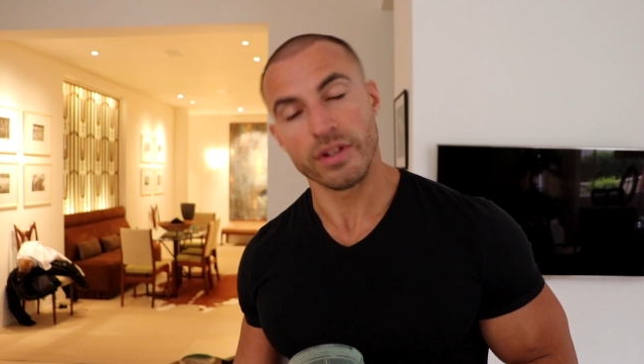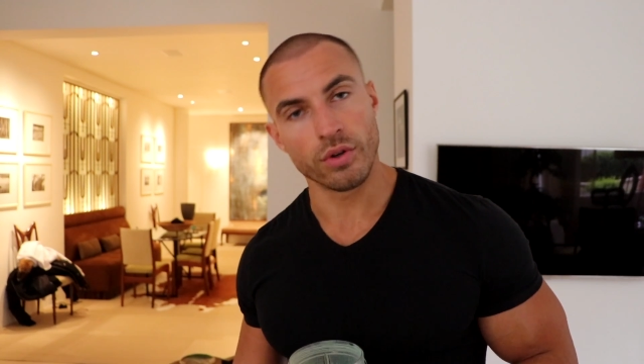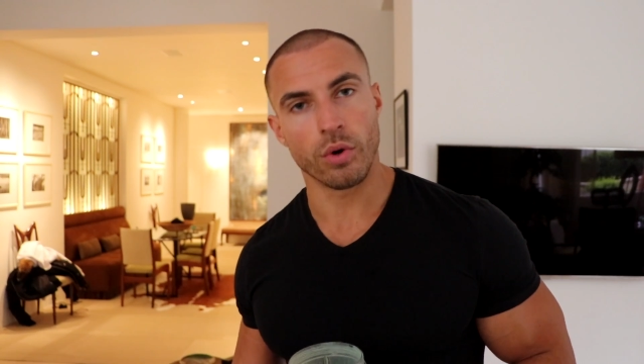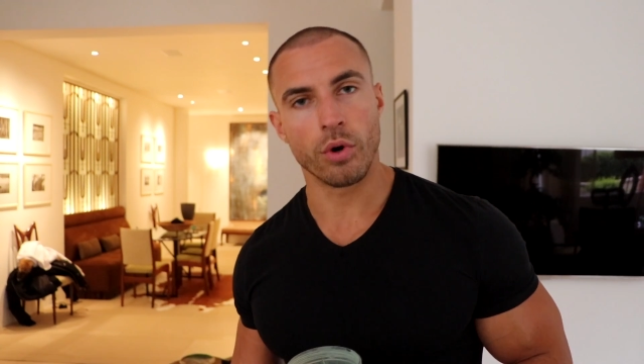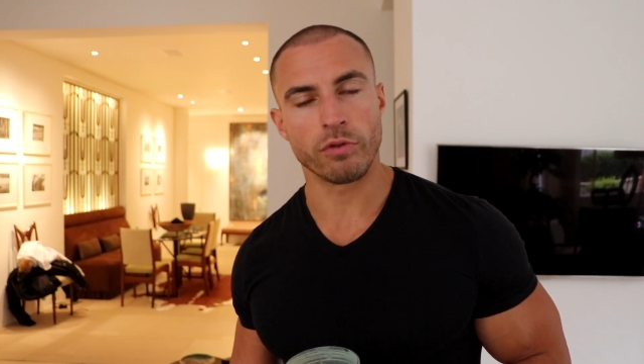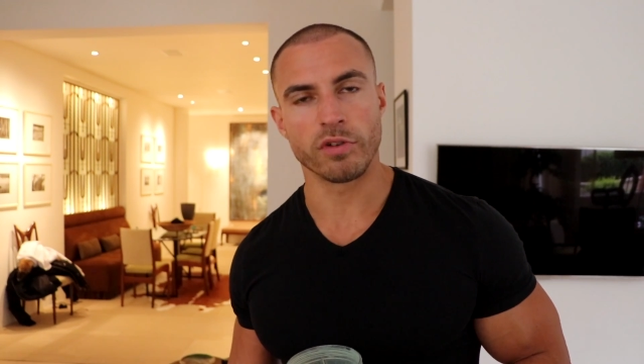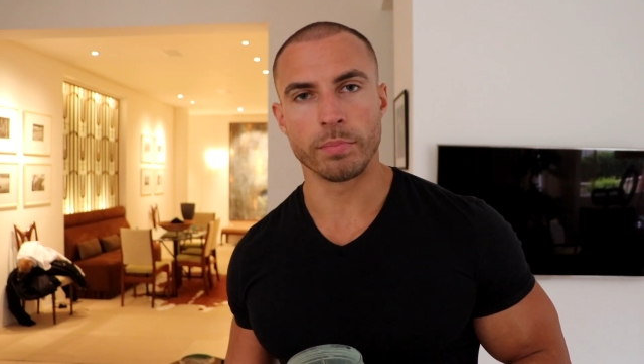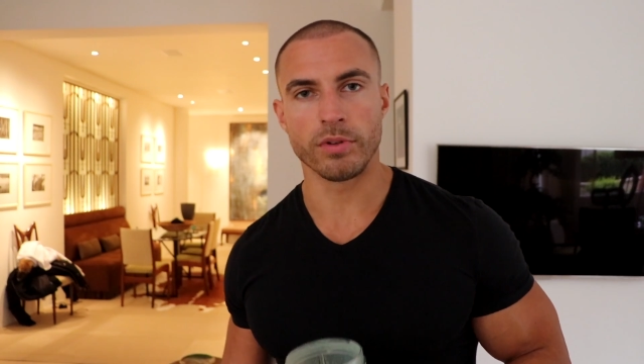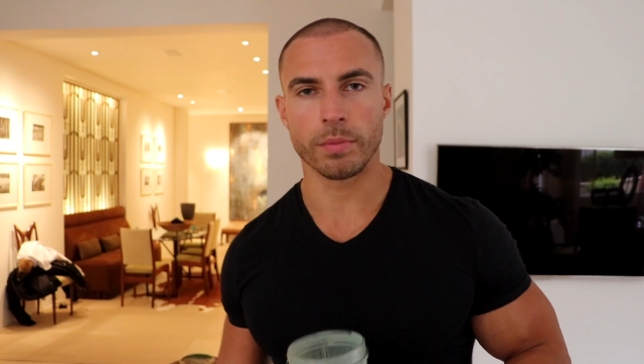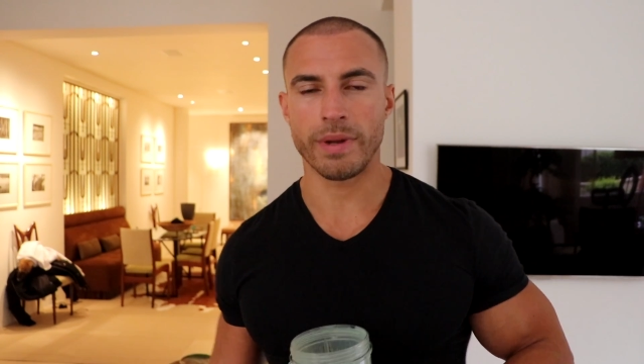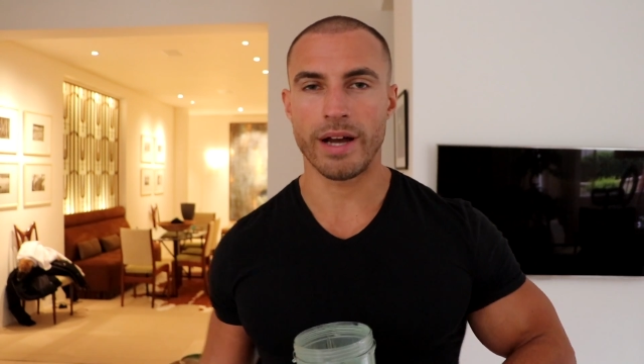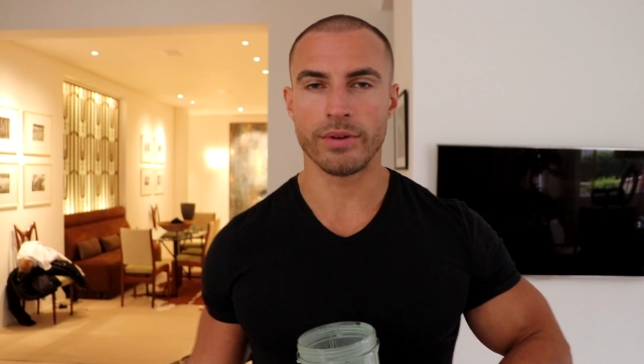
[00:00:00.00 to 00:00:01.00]
your order at
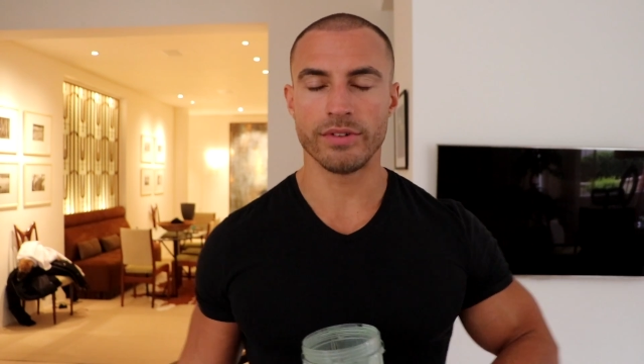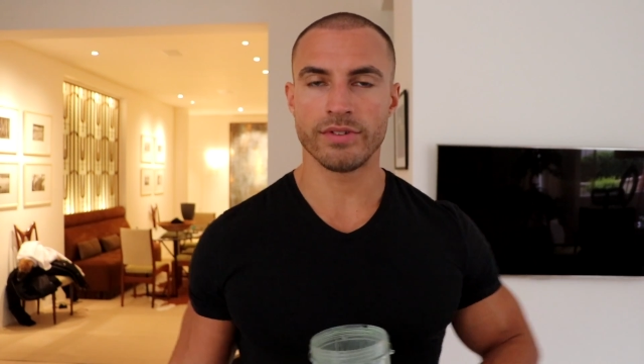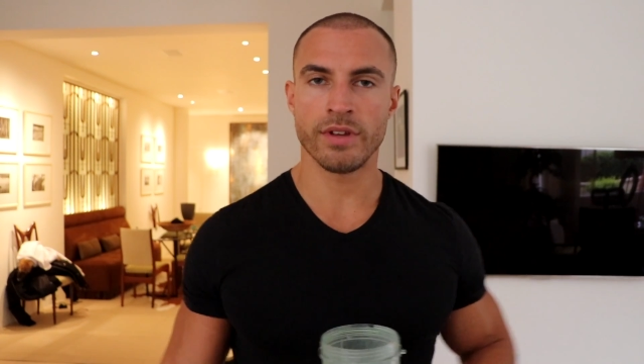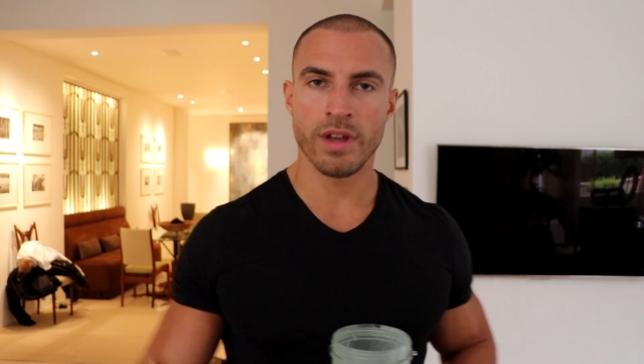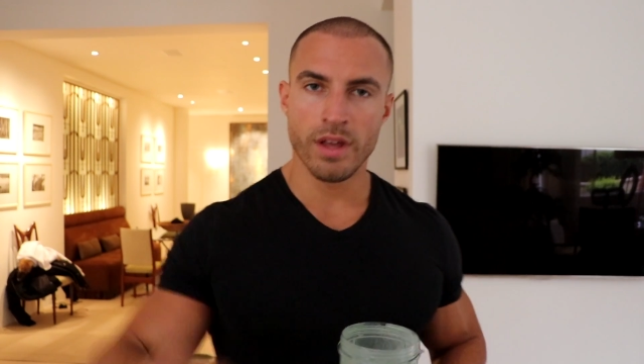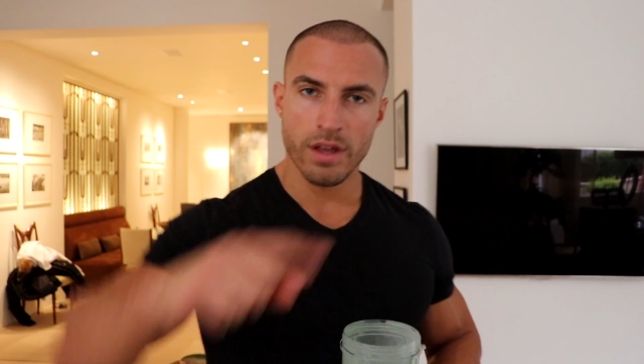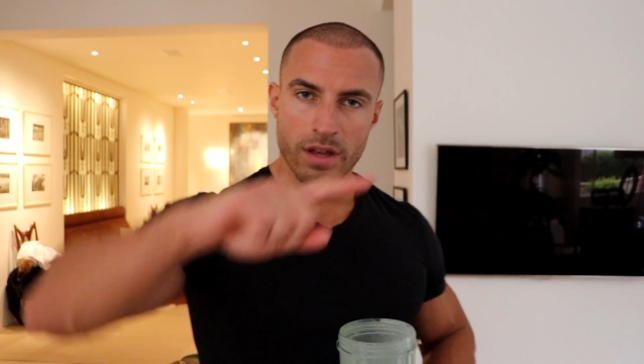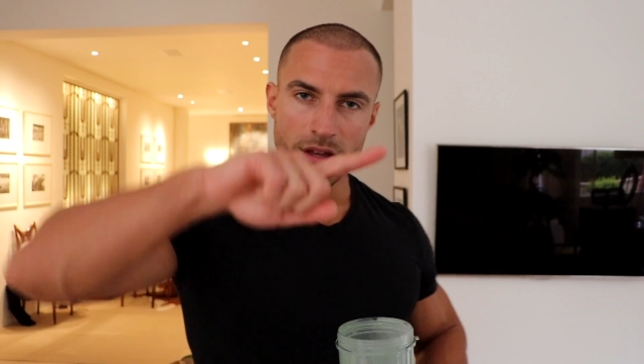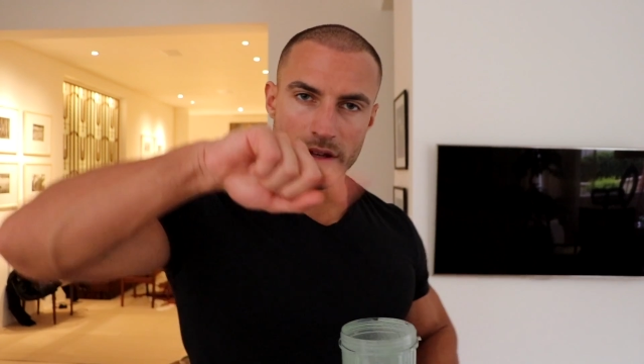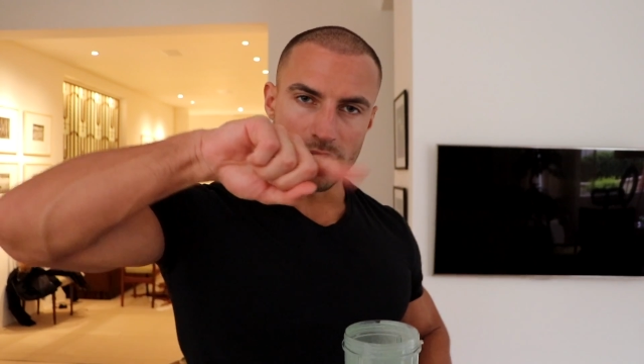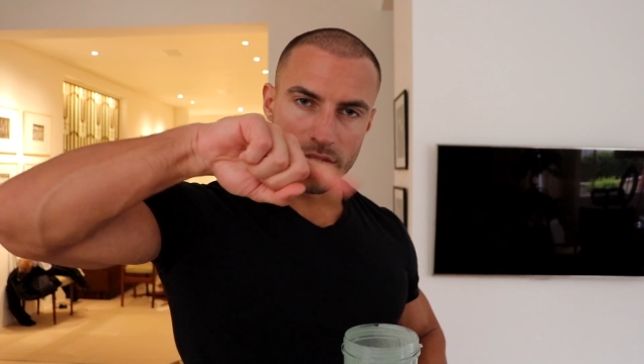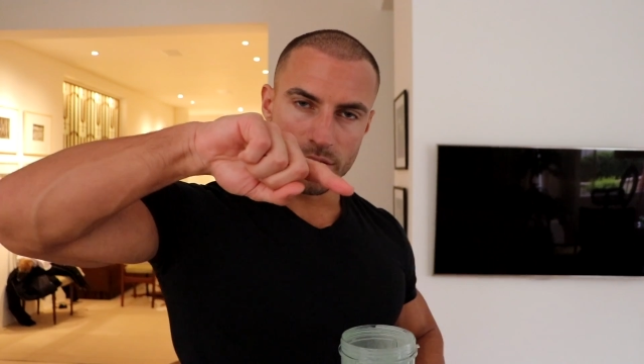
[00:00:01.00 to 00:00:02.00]
Bulk Powders,
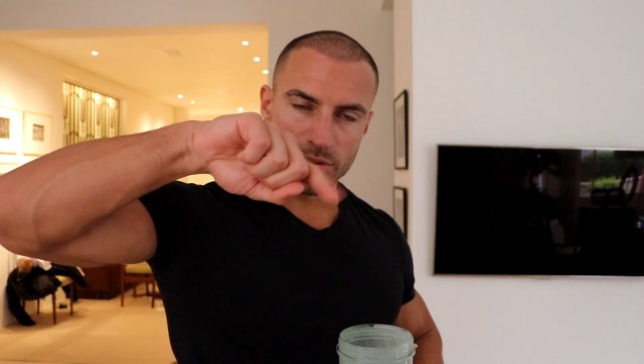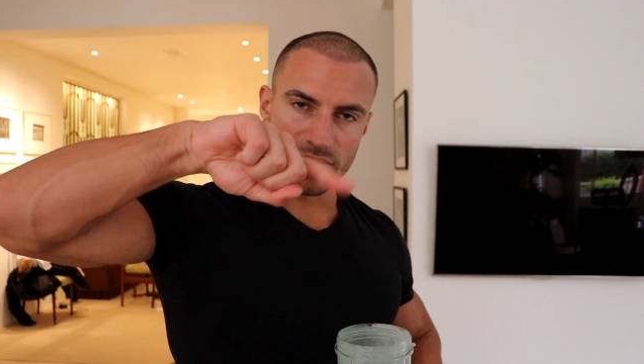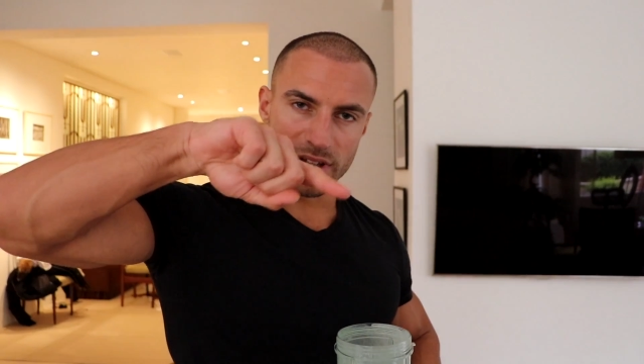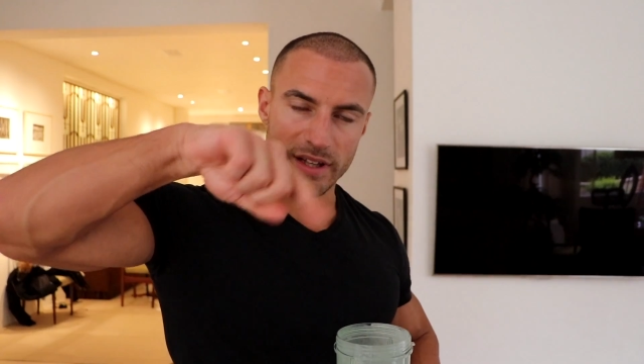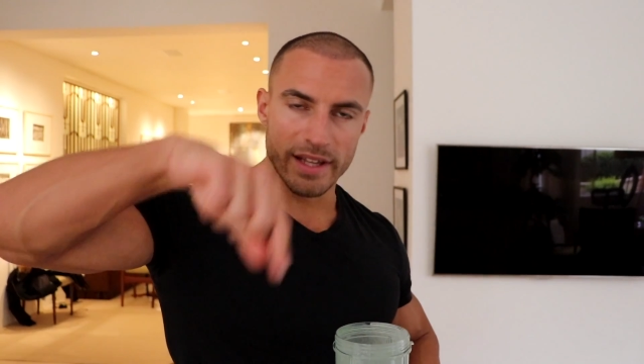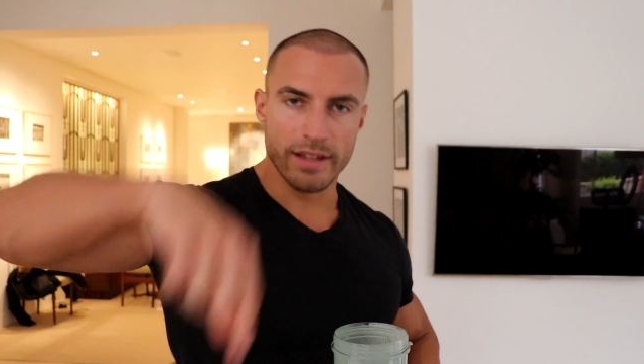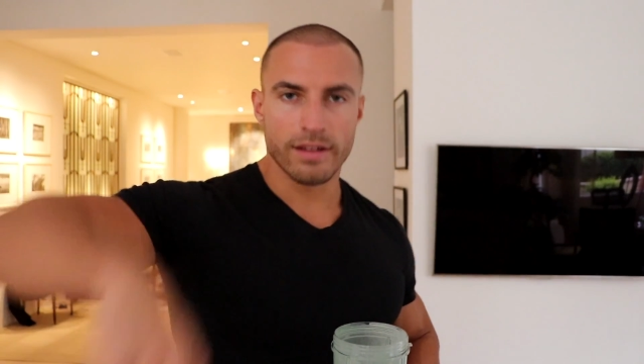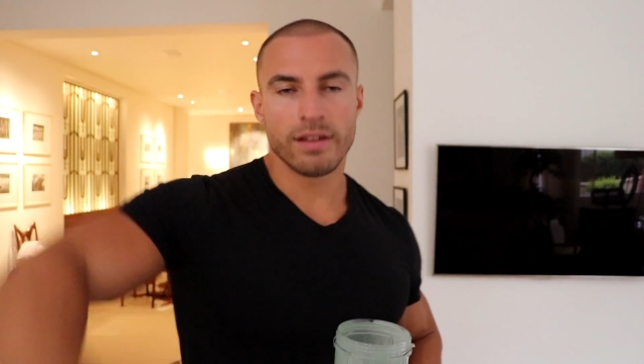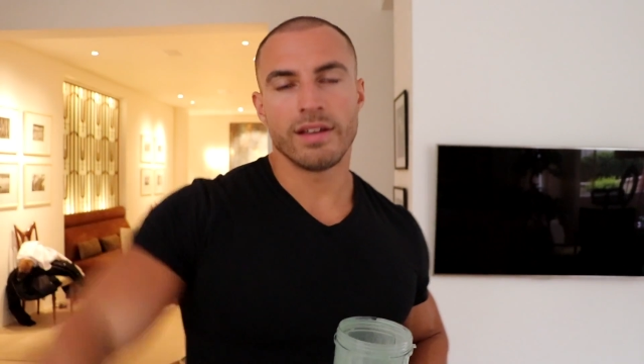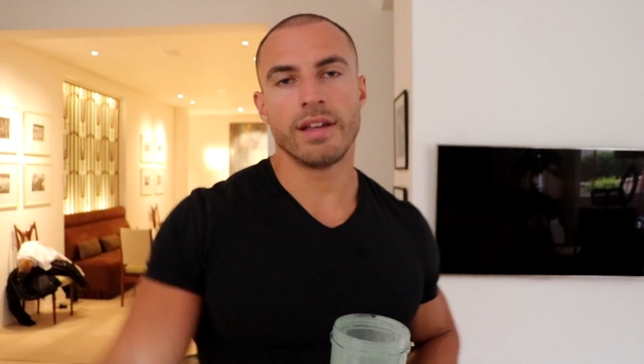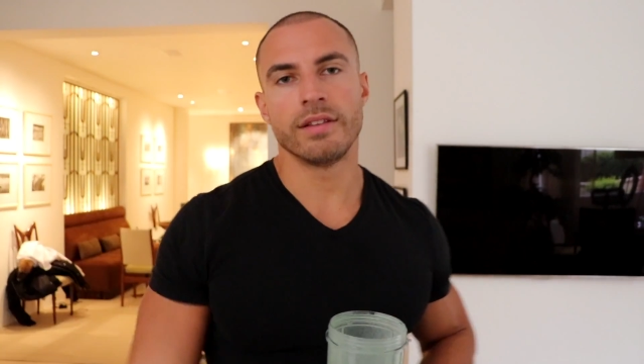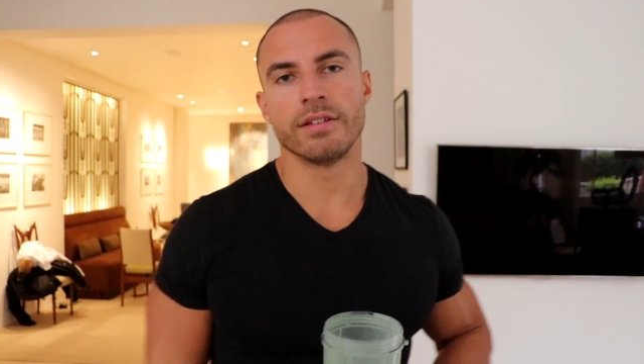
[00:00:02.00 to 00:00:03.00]
use the link
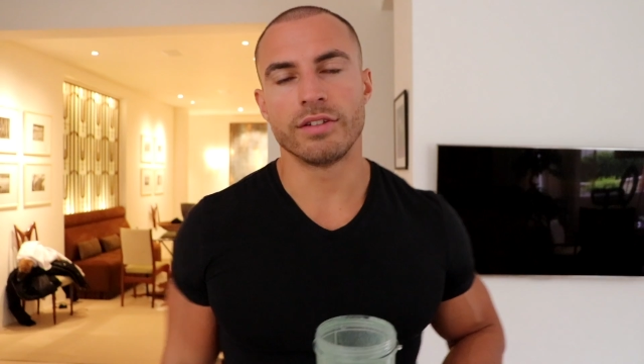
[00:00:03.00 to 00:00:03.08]
in the